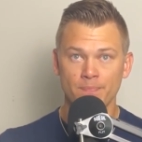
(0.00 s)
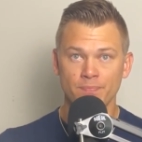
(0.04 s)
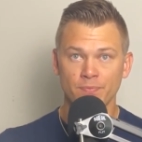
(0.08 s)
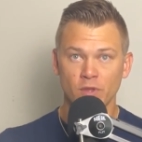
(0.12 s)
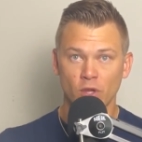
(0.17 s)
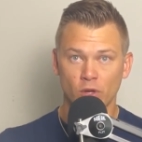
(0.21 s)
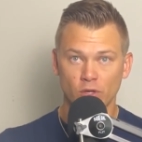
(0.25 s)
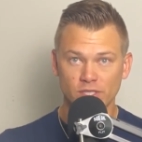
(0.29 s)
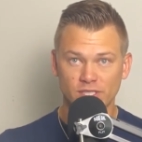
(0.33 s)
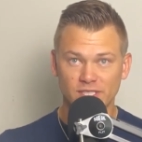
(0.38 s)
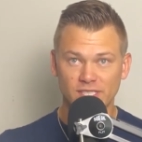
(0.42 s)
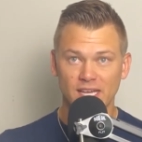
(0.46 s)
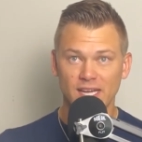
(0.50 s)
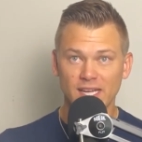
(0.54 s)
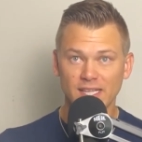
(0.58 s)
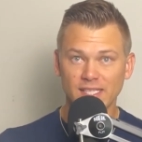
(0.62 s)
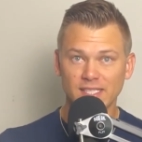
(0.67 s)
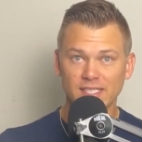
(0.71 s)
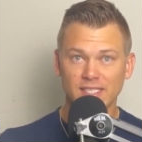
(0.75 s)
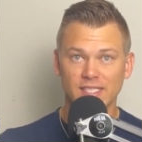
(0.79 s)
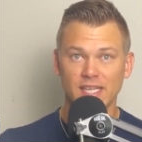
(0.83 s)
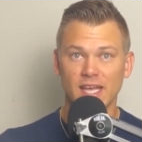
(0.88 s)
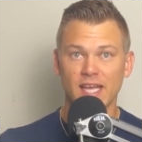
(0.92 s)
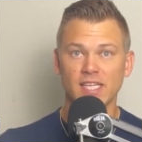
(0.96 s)
or setting the
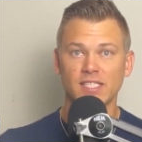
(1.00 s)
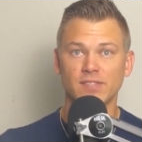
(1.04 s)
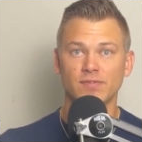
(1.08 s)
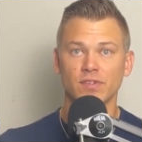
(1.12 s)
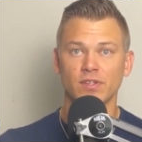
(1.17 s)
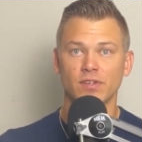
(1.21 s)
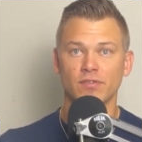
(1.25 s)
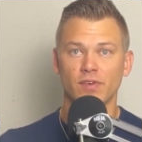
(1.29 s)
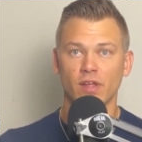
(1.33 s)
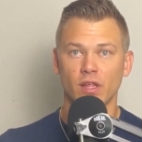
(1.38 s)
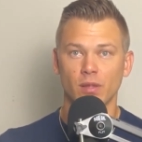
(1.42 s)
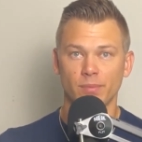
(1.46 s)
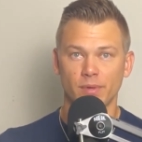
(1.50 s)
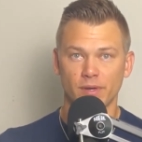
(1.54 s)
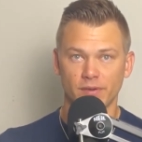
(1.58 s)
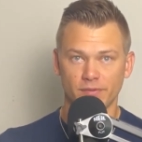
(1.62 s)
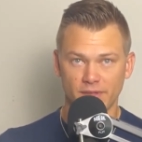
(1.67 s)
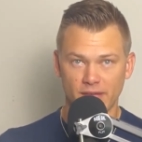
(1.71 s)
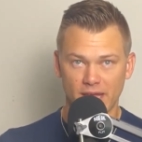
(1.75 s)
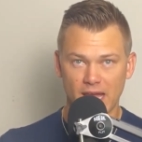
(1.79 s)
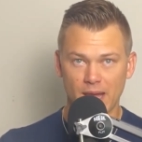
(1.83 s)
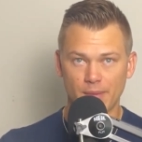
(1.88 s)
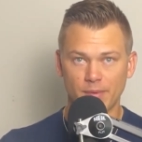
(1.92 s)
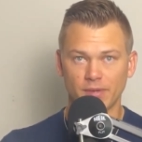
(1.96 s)
stage for the development of
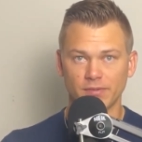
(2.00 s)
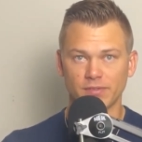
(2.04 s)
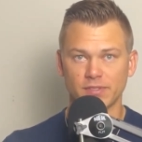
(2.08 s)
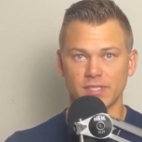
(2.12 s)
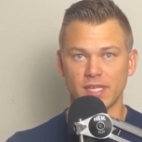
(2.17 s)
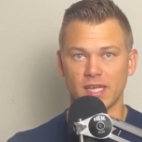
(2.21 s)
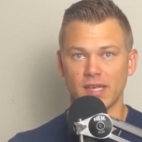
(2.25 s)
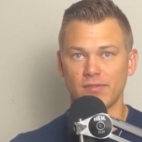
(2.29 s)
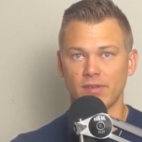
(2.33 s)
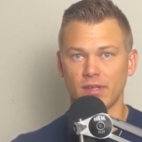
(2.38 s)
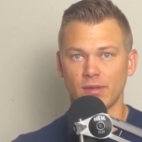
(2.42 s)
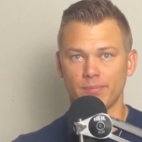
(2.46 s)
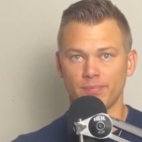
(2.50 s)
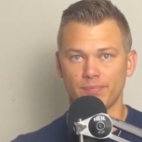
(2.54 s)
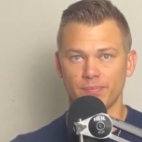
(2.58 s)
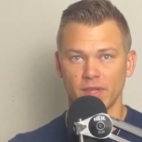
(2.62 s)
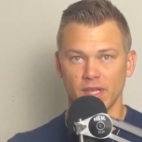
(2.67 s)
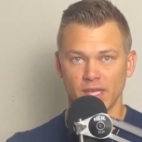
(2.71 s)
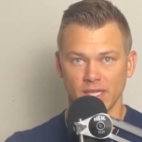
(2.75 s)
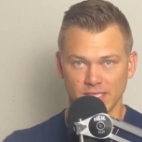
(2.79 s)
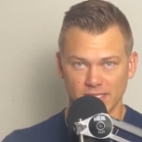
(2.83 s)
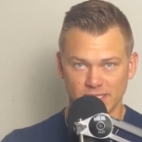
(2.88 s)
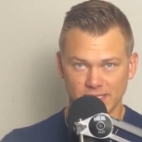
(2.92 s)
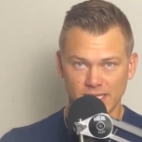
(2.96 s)
the habit of saving.
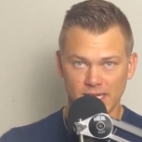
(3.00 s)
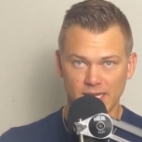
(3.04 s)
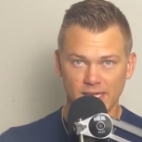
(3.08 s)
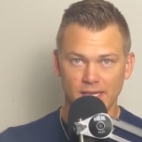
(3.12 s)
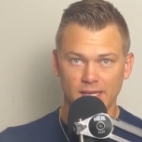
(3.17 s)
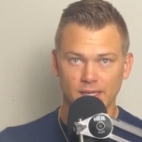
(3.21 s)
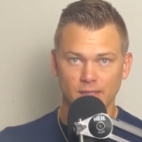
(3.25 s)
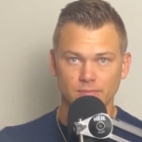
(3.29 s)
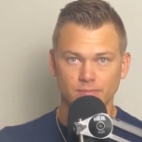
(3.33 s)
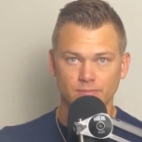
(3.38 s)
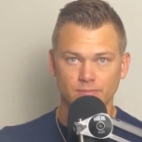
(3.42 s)
Second,